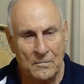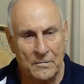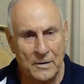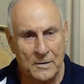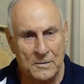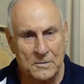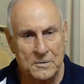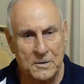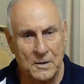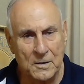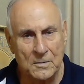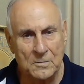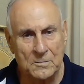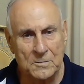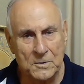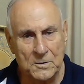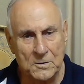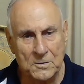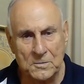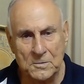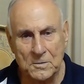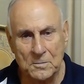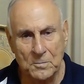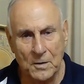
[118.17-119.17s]
Very seldom
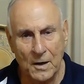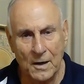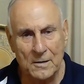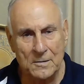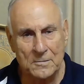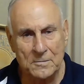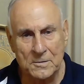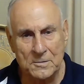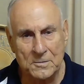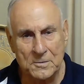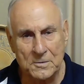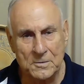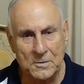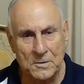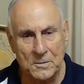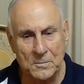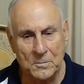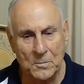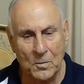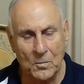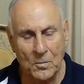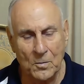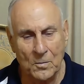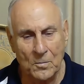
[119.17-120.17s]
use the bridle arrestor
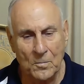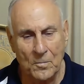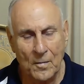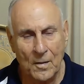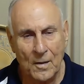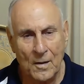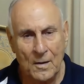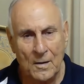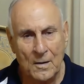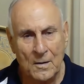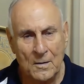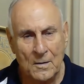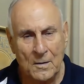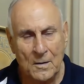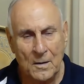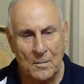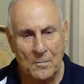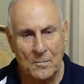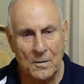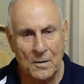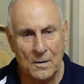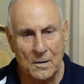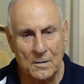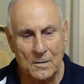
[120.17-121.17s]
anymore.
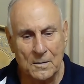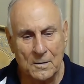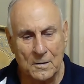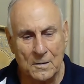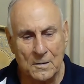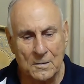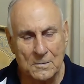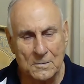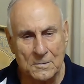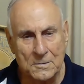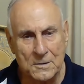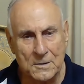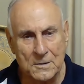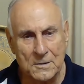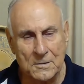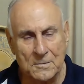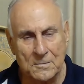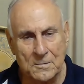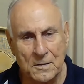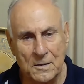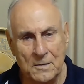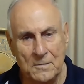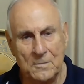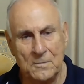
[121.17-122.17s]
But
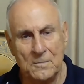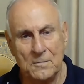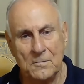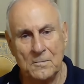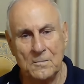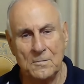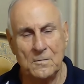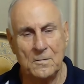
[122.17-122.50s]
still, we